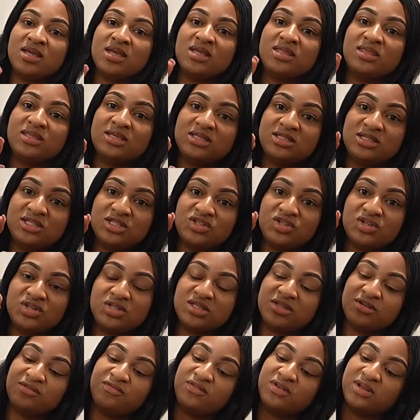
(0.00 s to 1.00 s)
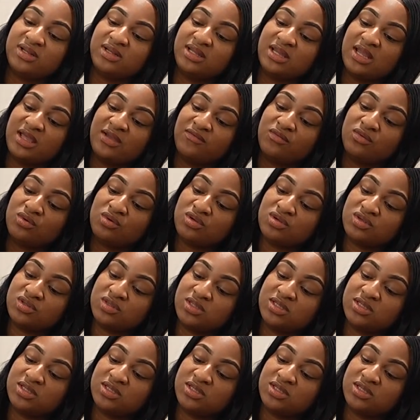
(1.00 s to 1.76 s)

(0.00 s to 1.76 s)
this is your different levels.